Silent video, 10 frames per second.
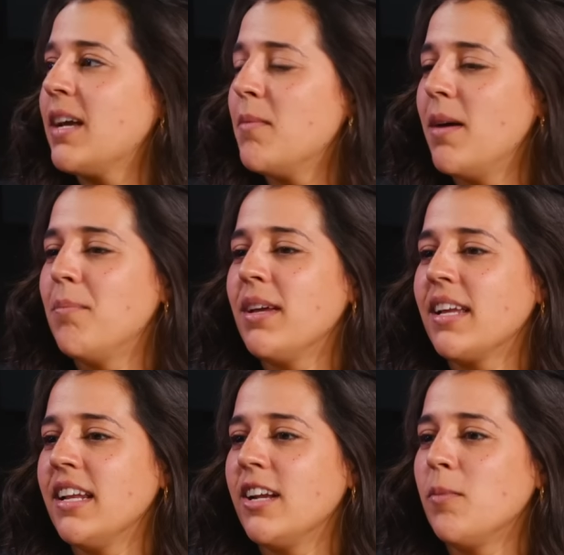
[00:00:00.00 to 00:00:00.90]
Come on,
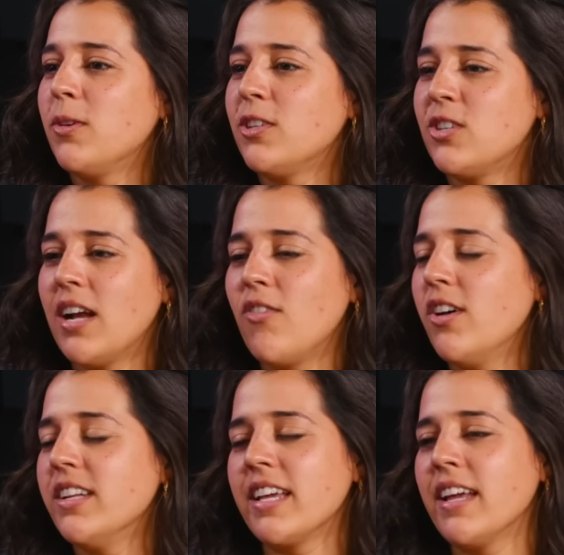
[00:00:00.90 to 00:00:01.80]
pick an animal to travel
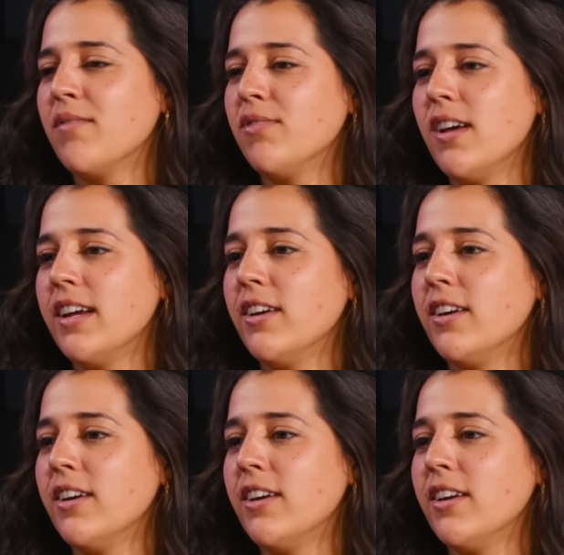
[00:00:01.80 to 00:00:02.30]
on. It can't fly.